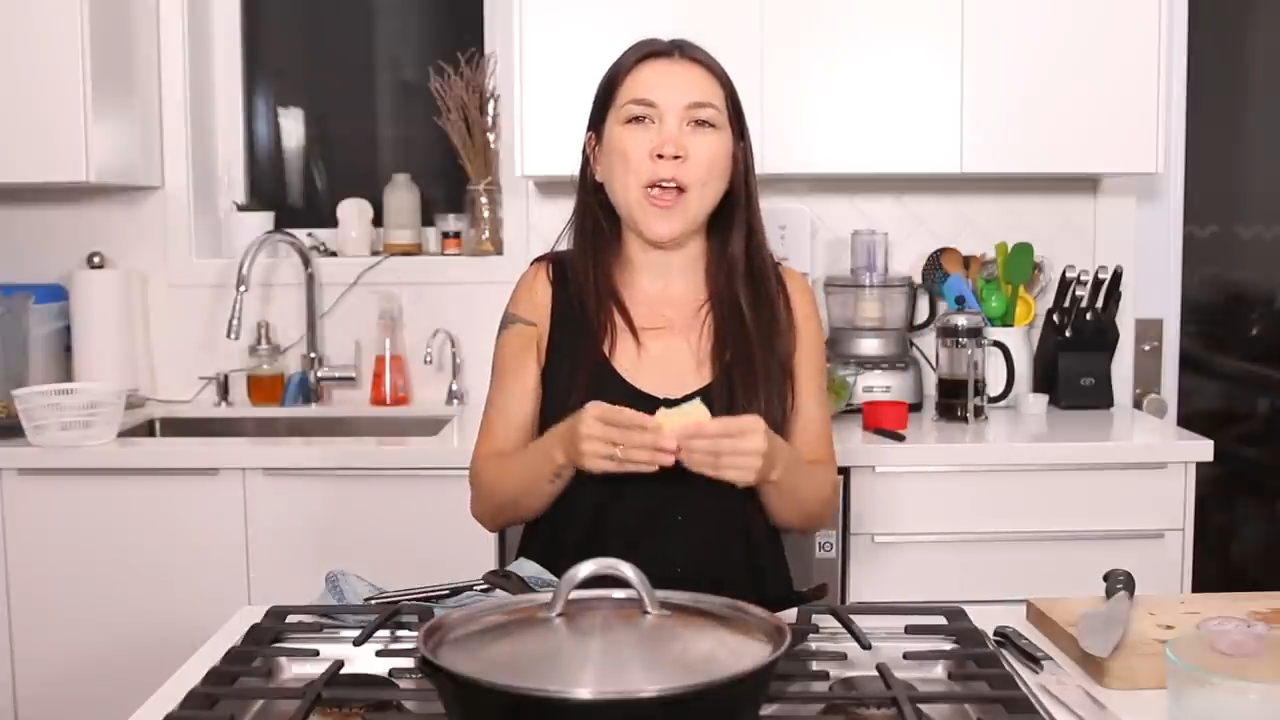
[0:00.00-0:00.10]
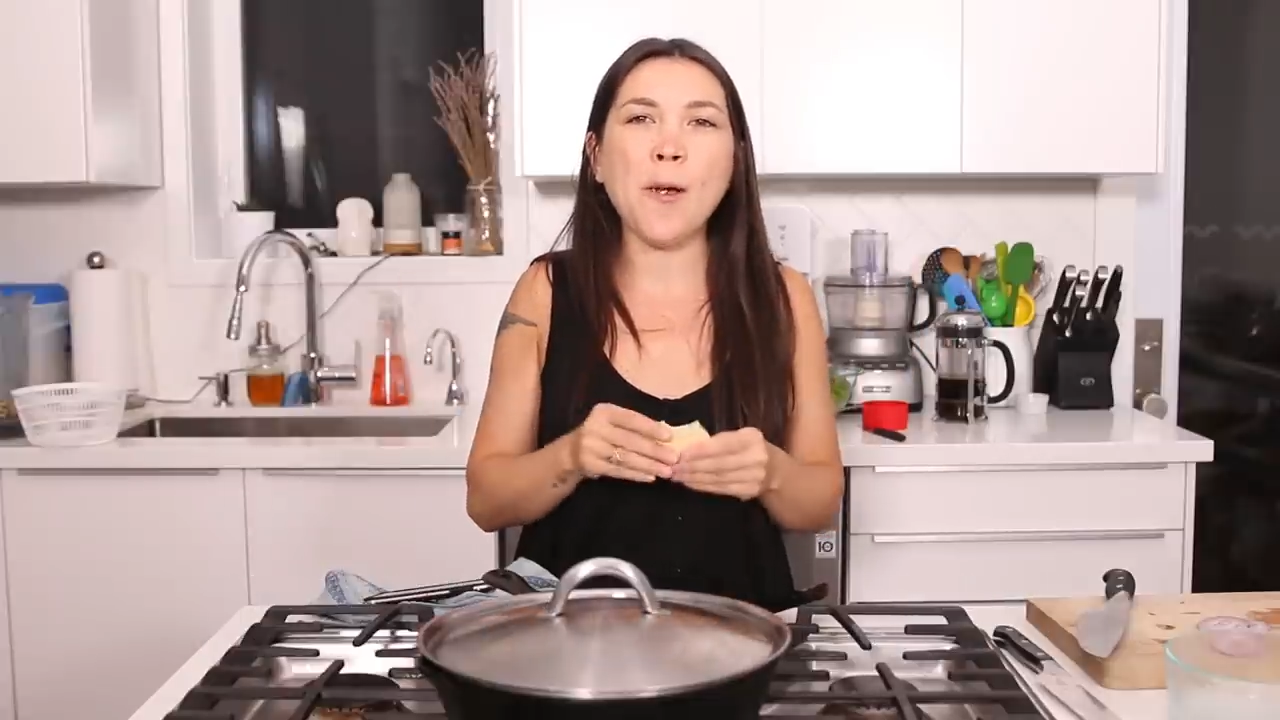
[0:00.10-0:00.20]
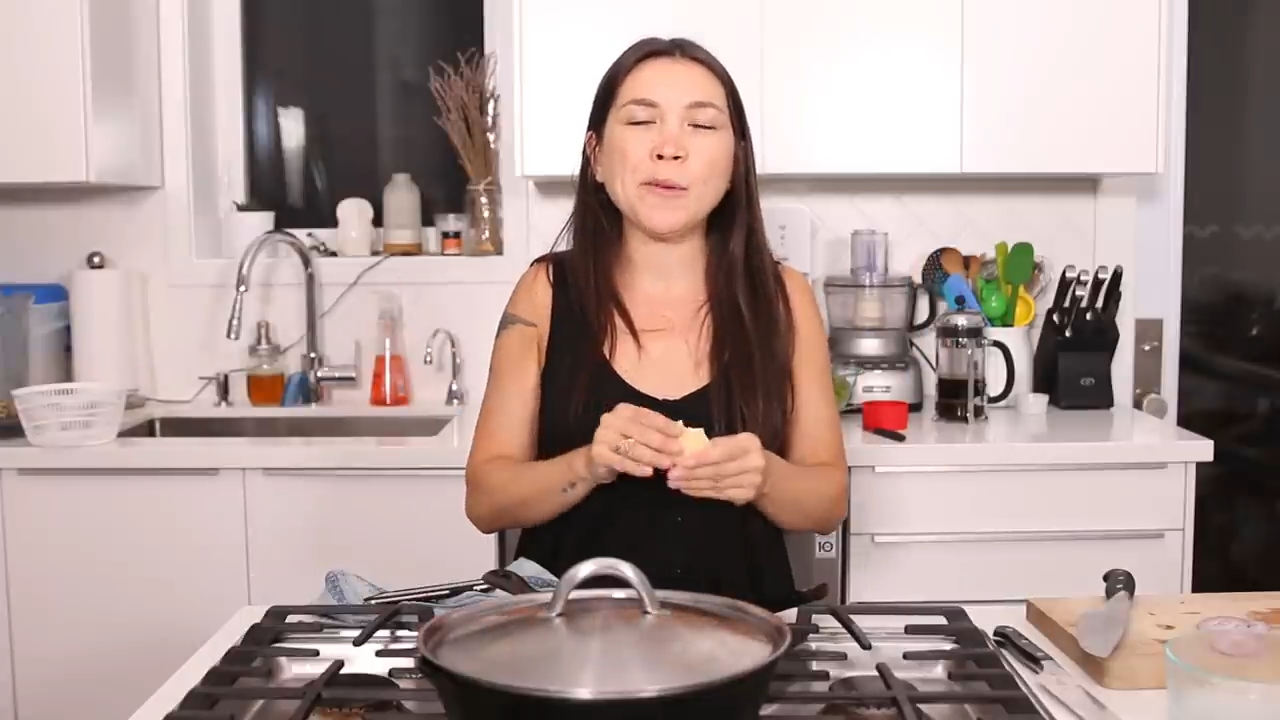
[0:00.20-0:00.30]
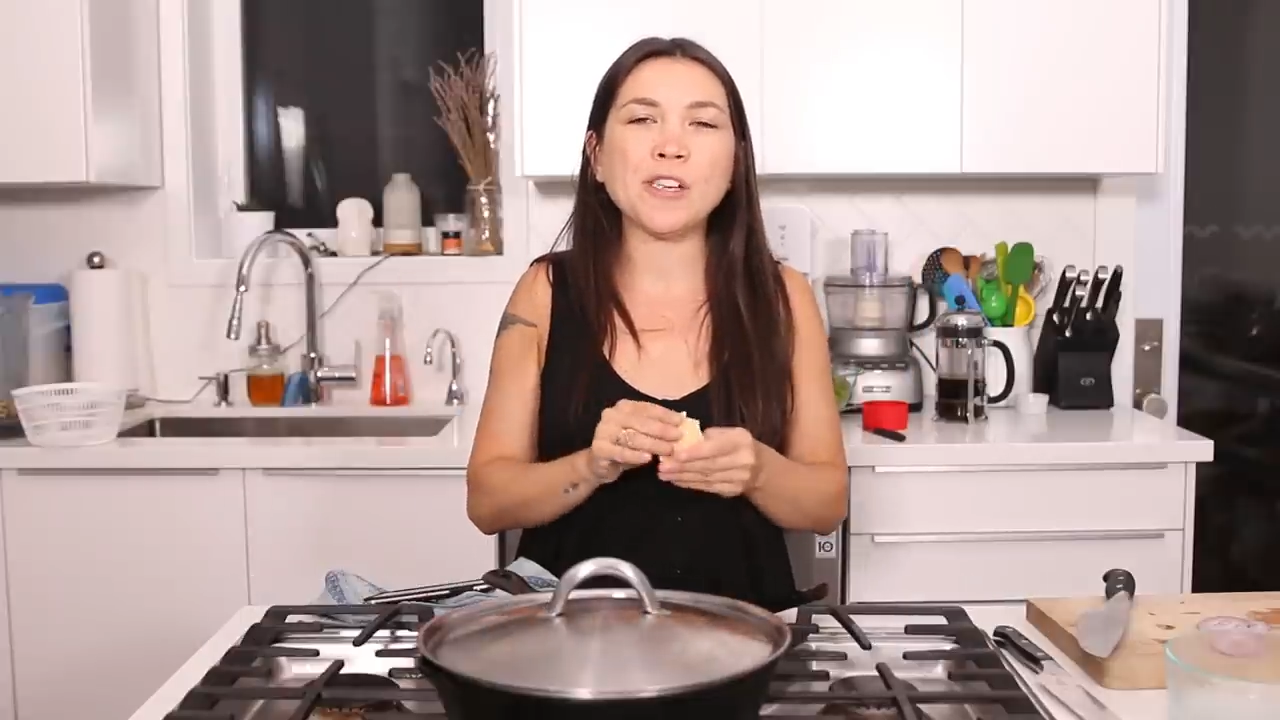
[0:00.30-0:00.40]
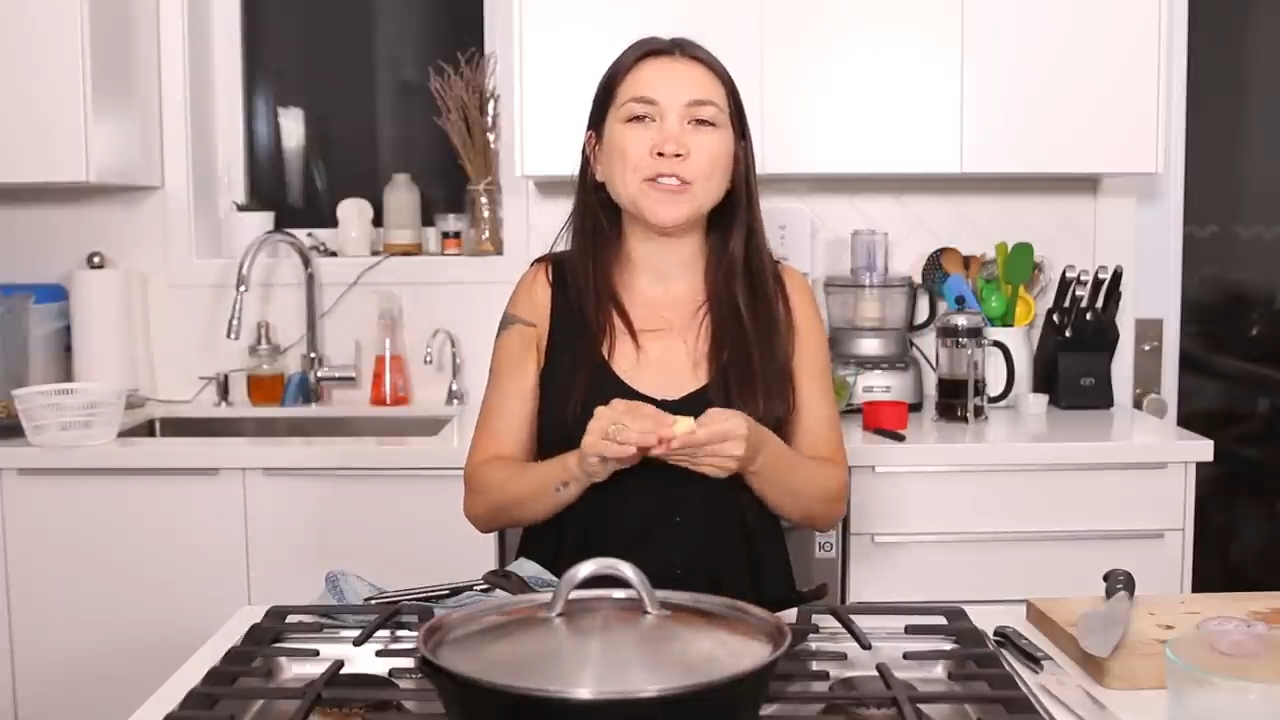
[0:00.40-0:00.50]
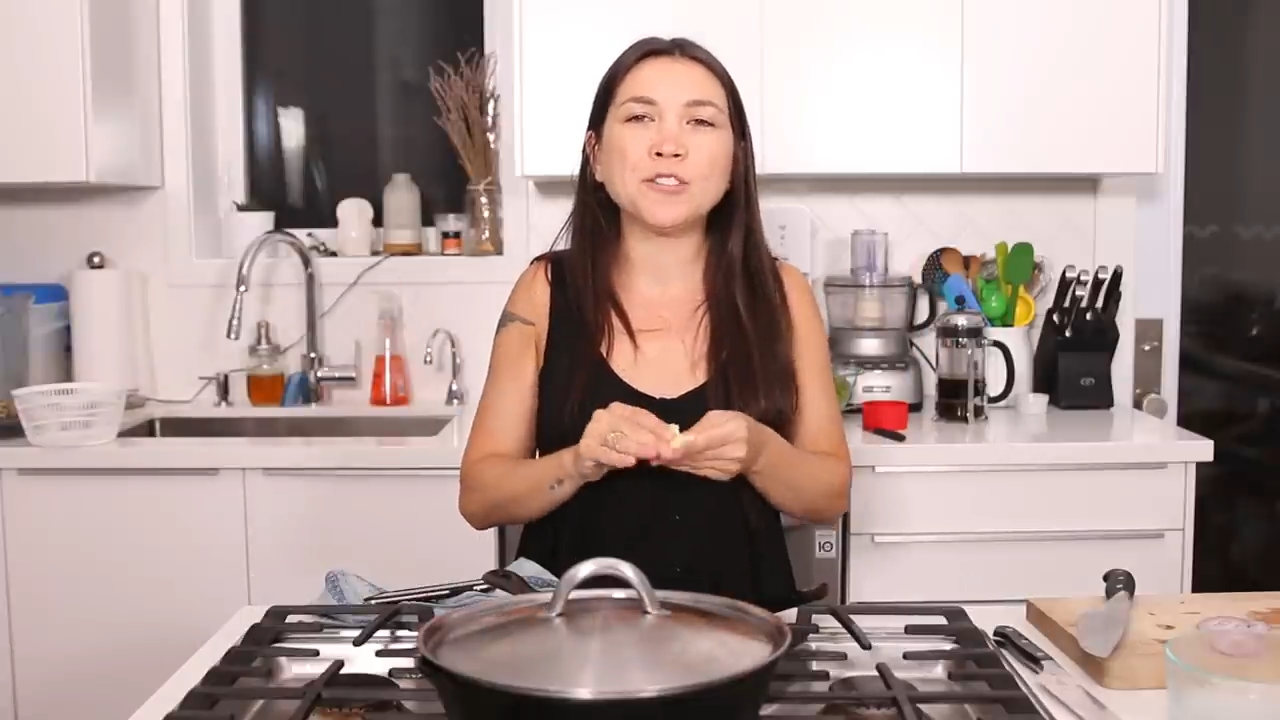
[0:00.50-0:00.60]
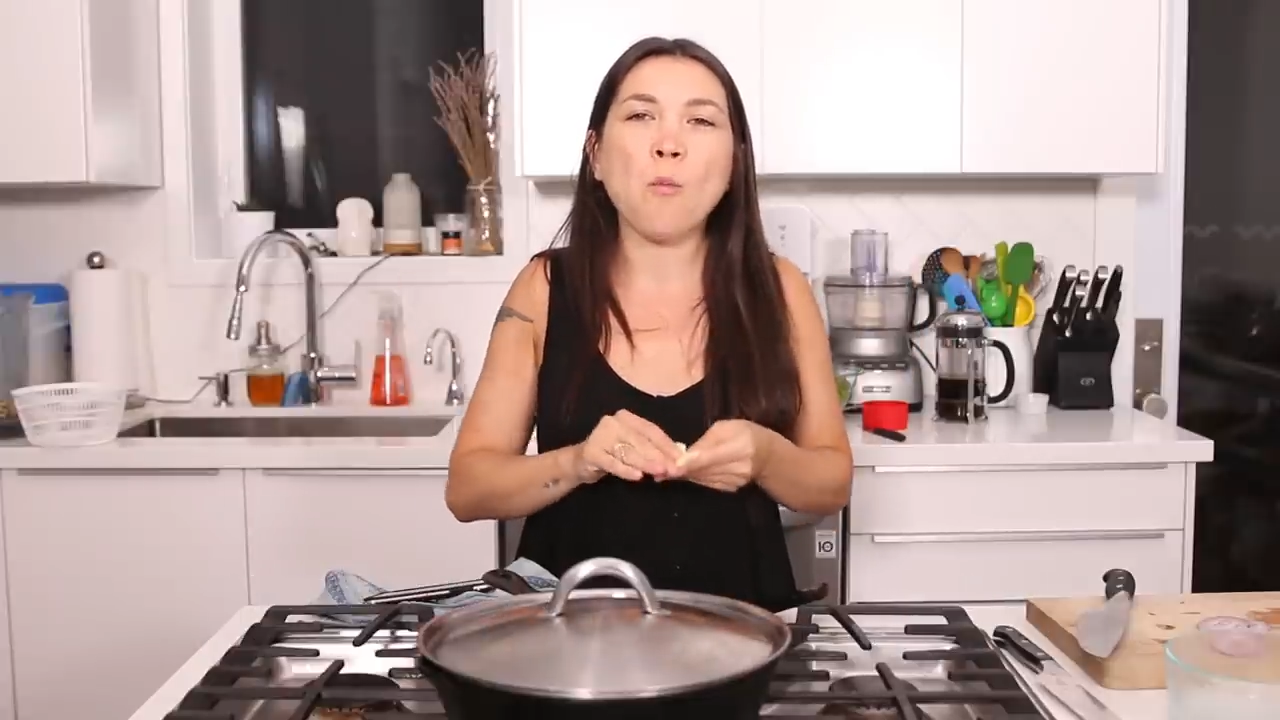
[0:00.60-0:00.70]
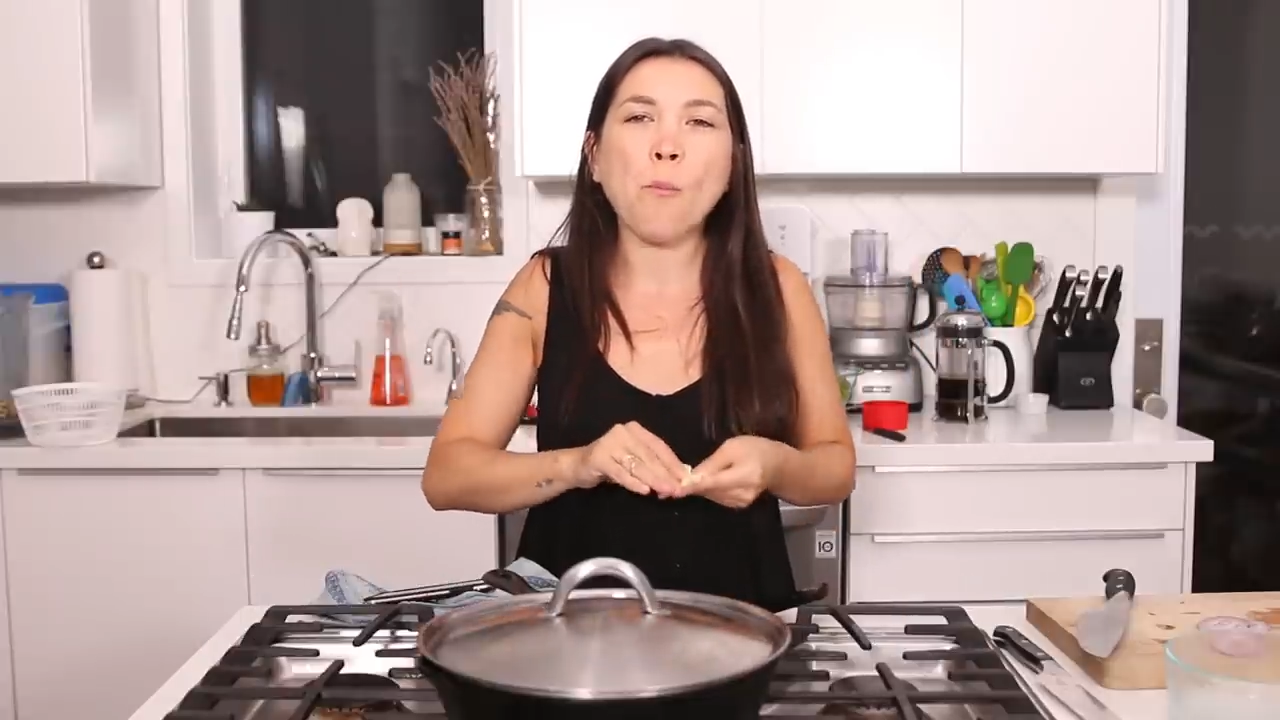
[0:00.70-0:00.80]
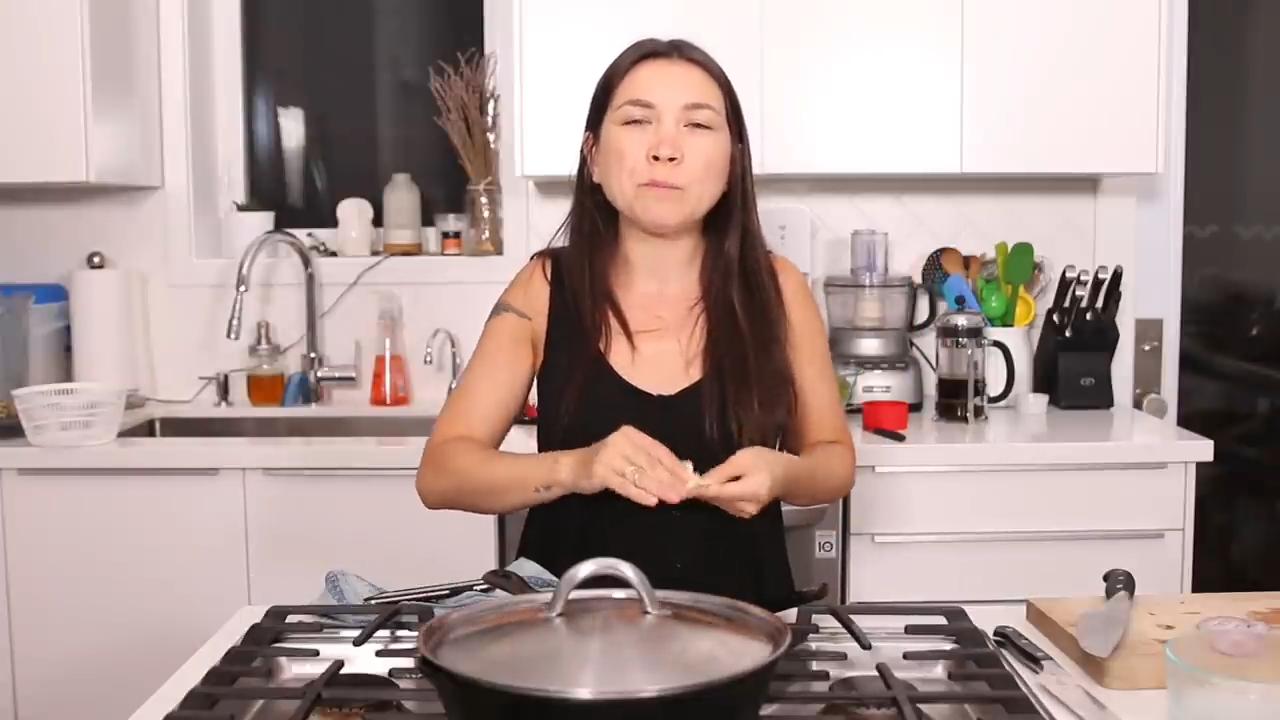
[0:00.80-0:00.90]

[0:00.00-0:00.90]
now because